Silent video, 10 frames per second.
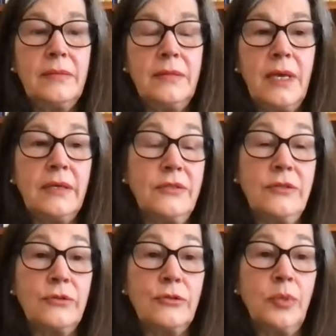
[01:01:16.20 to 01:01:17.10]
Yes,
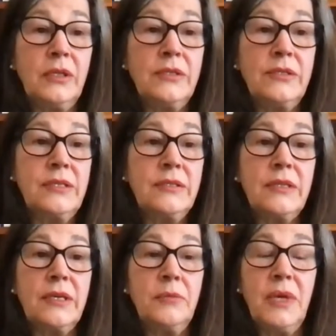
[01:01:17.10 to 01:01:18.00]
social policies
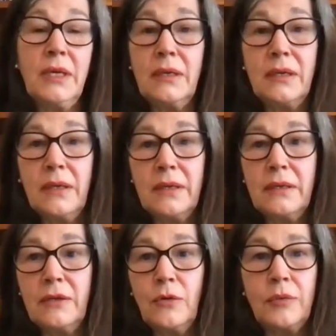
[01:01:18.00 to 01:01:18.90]
can make
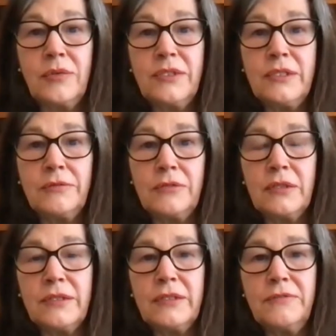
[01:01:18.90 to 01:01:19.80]
an enormous
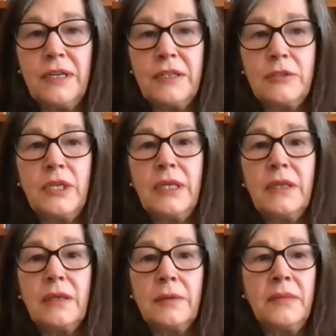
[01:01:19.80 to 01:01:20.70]
difference. In fact, we
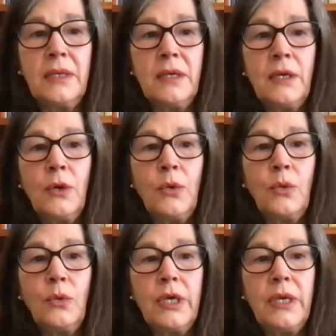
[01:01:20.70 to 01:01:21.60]
need them.
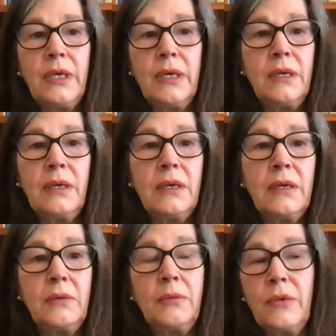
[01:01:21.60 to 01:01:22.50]
We,
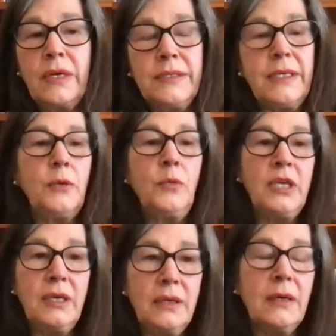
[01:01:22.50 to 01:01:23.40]
when I say
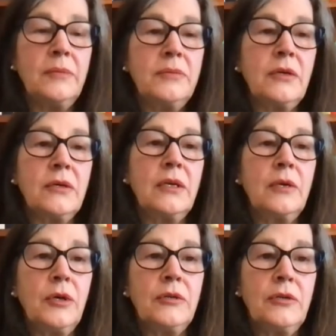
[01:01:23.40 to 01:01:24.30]
we, I'm talking
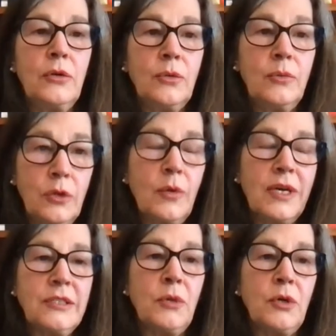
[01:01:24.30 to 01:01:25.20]
about
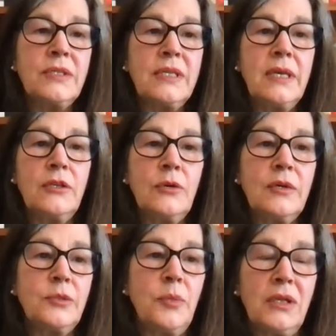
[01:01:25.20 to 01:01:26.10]
US mostly and
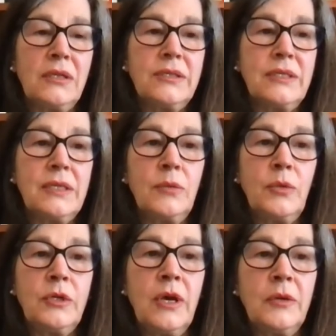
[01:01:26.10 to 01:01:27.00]
US policy. We
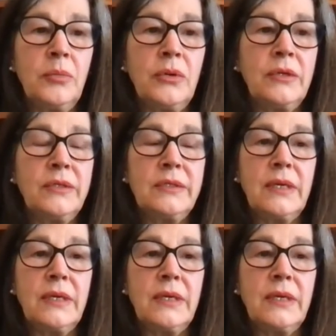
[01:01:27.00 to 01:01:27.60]
would not put